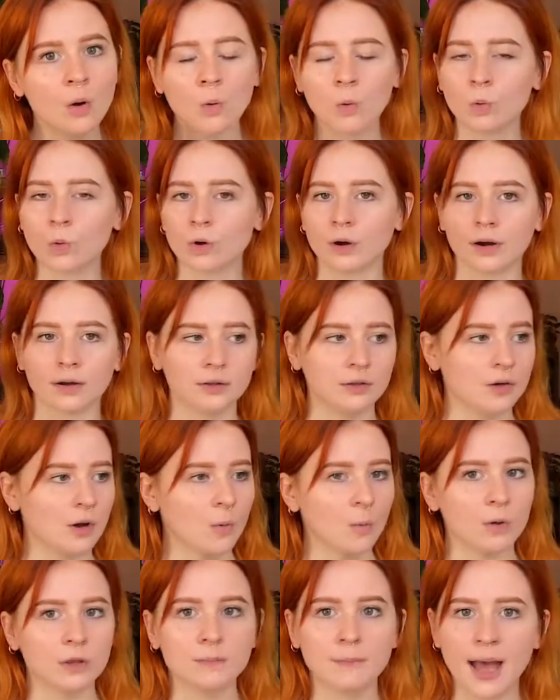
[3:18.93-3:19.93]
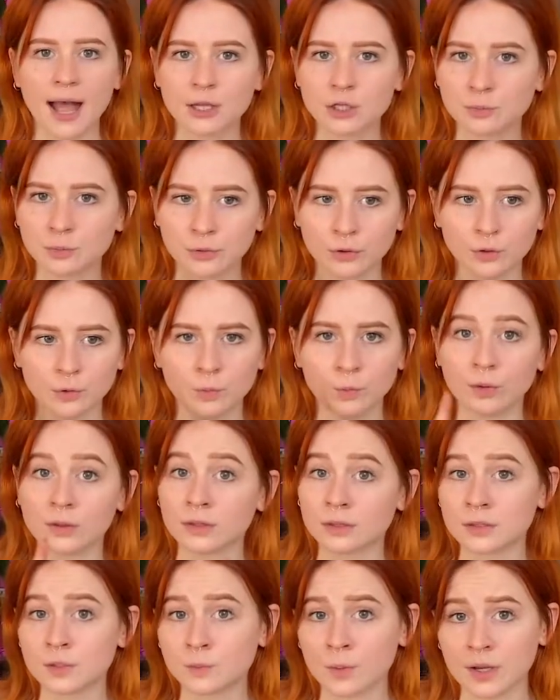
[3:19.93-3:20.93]
or, with batch brew, with
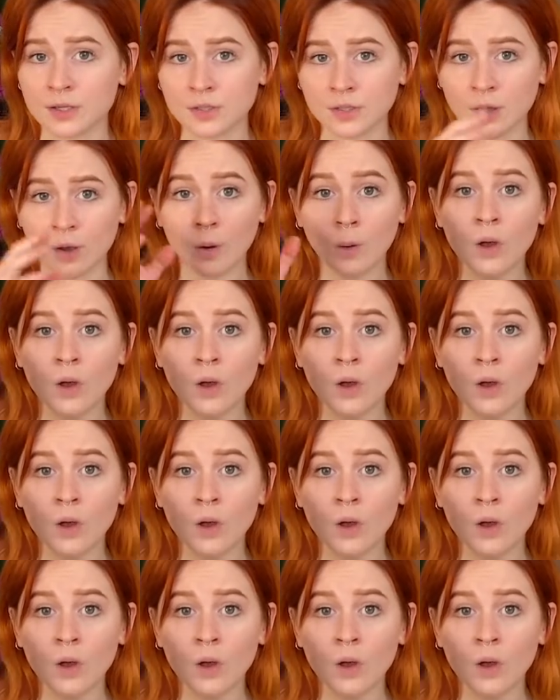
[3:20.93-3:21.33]
espresso.